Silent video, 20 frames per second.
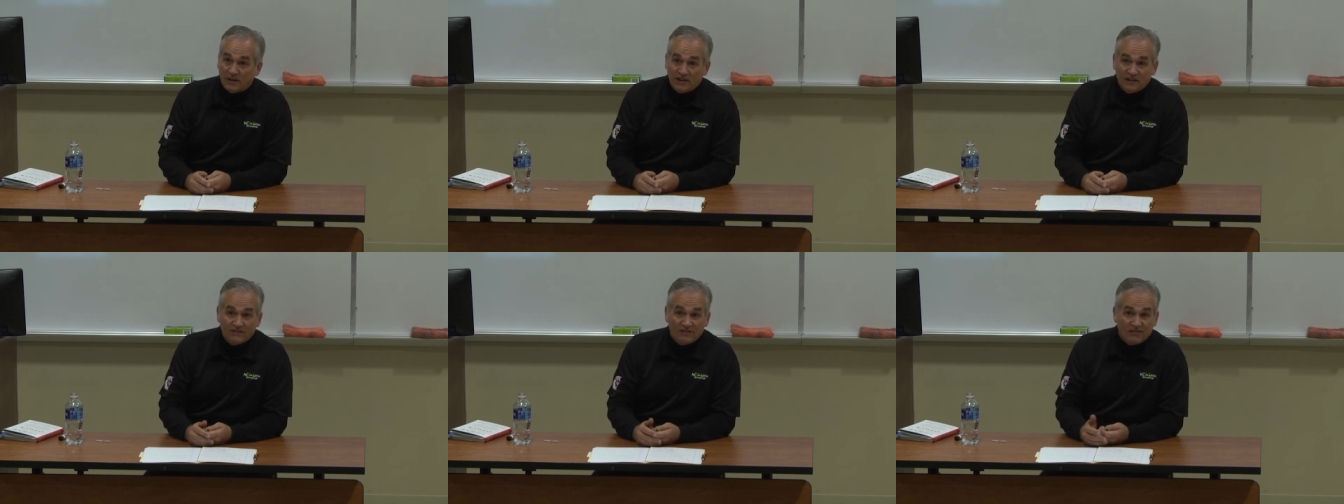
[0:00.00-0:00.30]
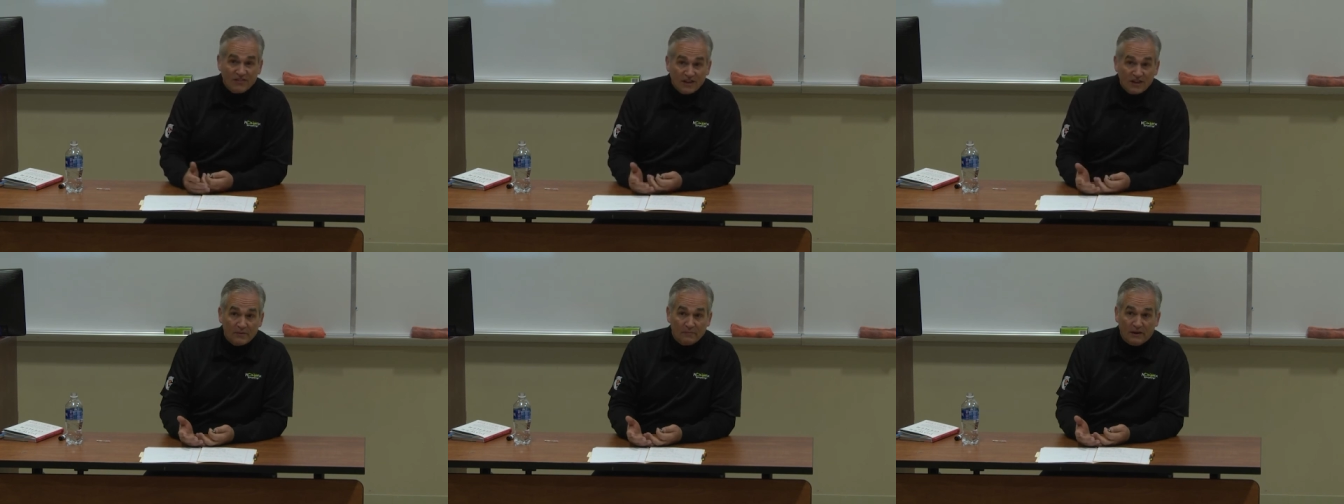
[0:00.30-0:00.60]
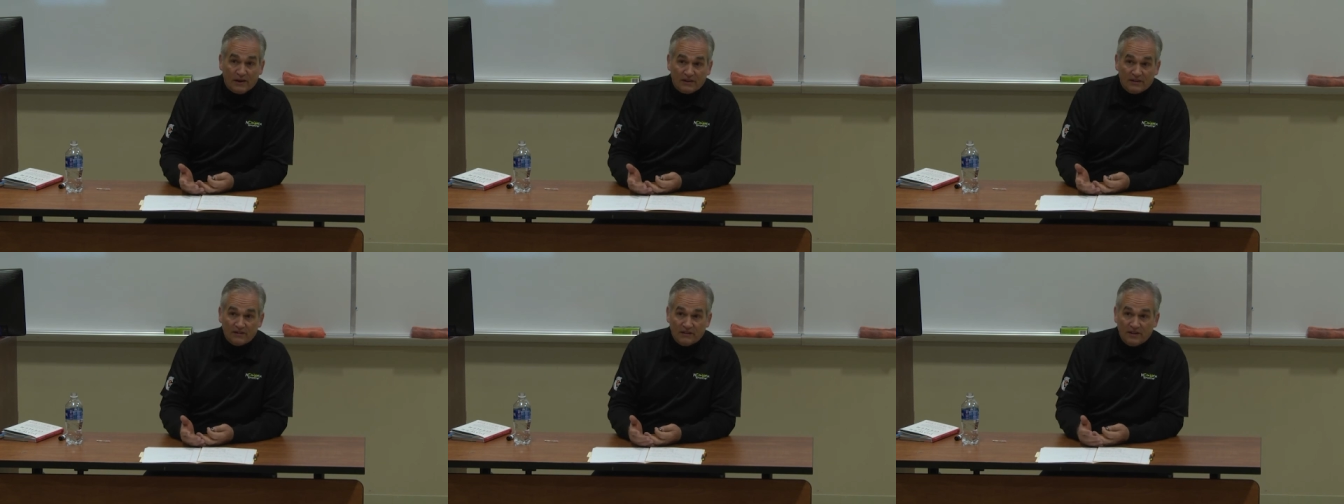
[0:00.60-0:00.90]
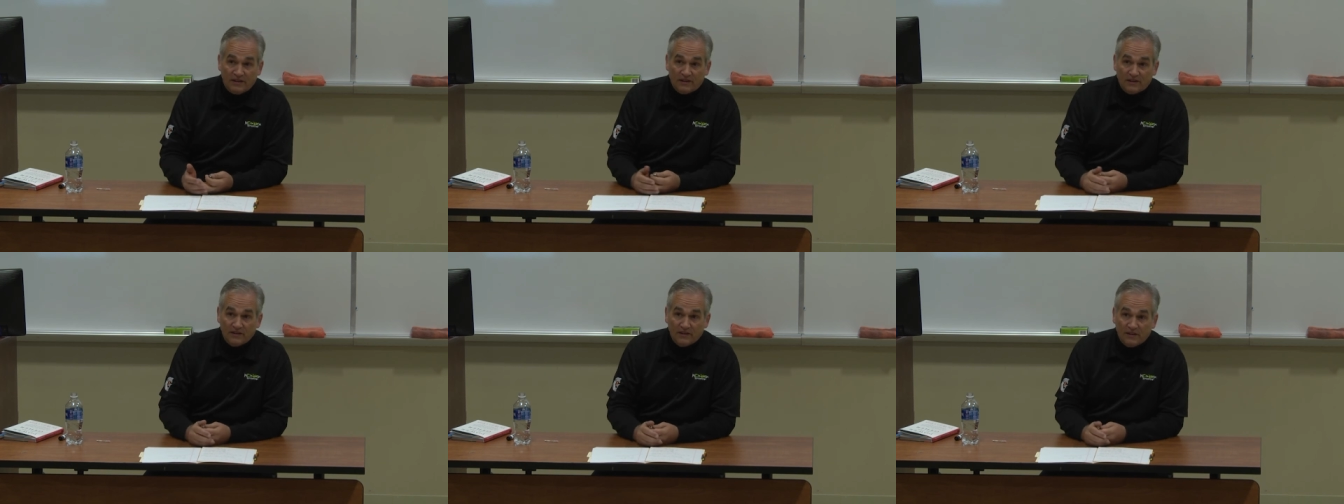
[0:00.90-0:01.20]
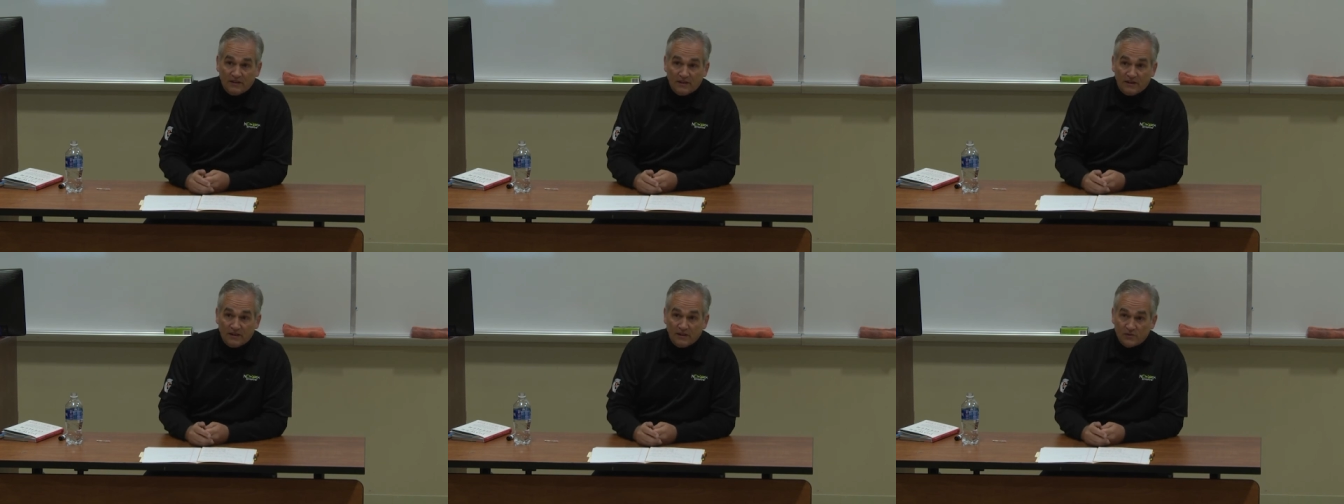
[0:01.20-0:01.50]
I didn't think about it then.
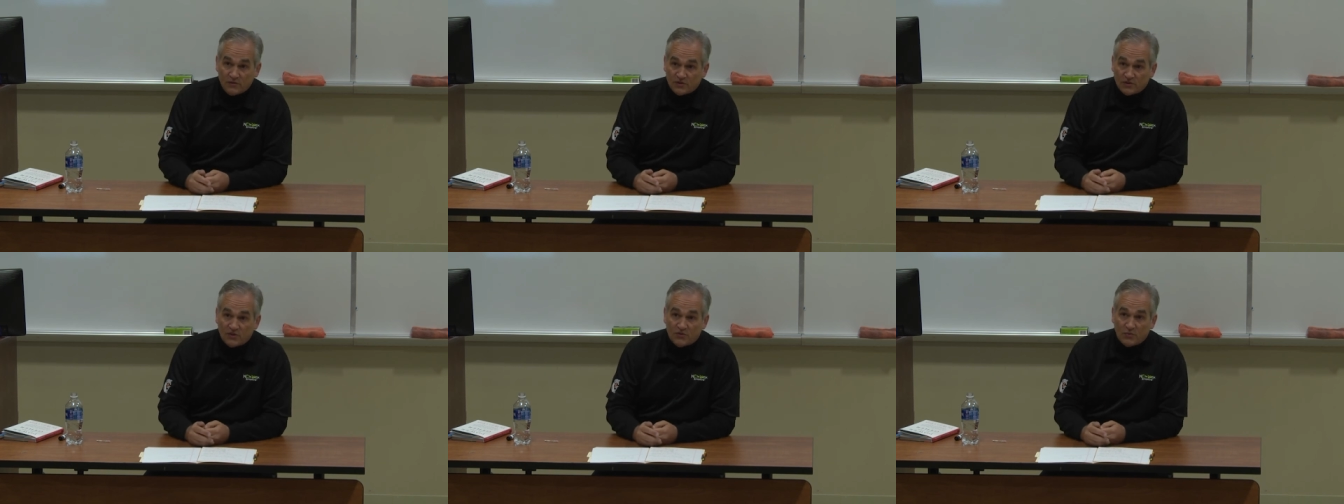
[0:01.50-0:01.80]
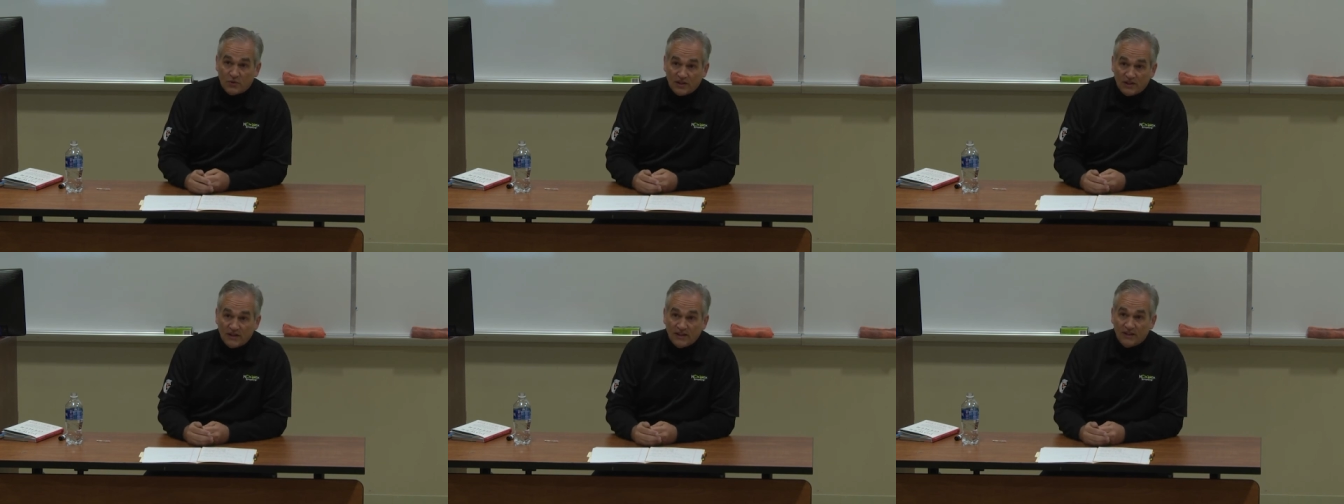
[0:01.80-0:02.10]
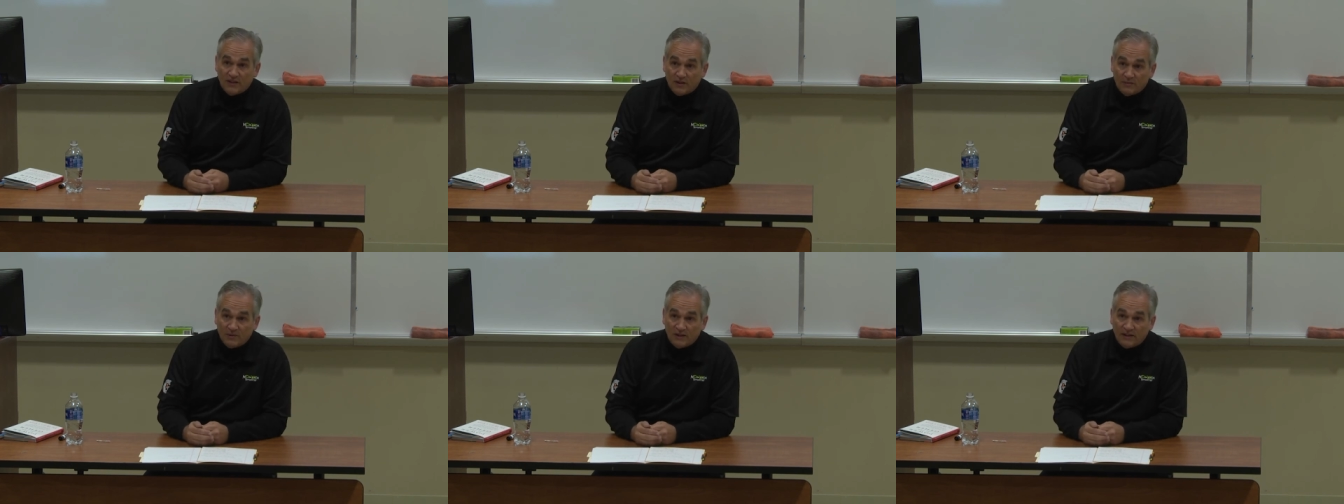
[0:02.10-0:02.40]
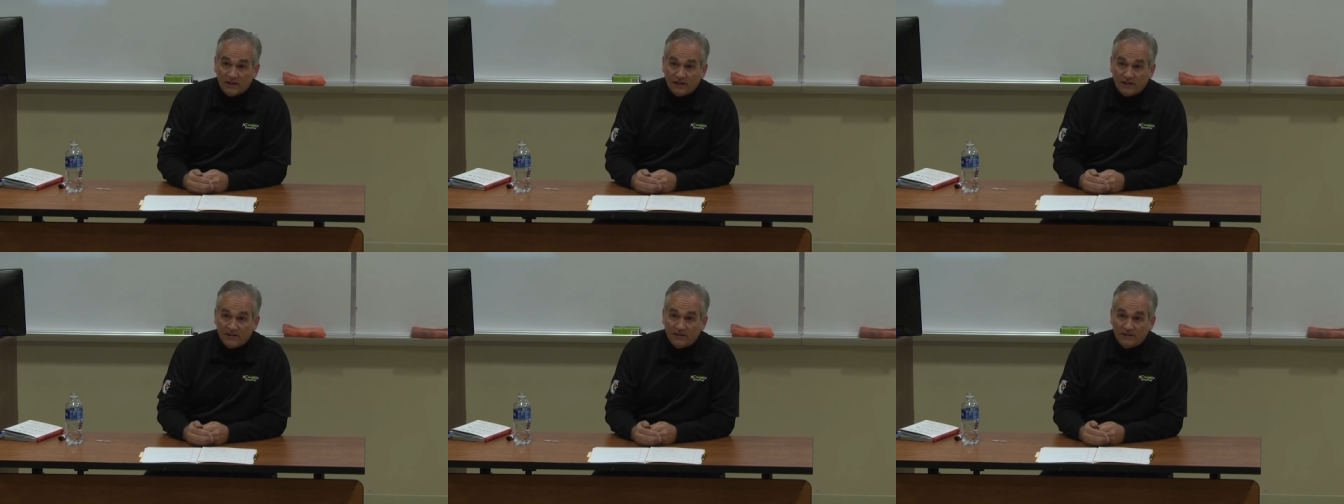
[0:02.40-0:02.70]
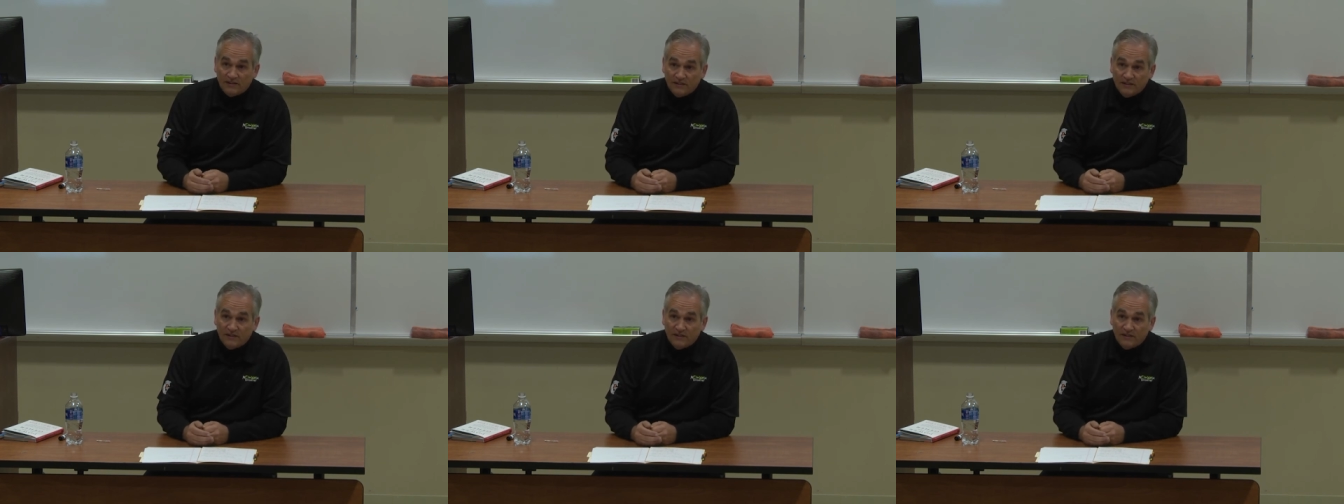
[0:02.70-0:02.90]
Uh, it was just what needed to be done.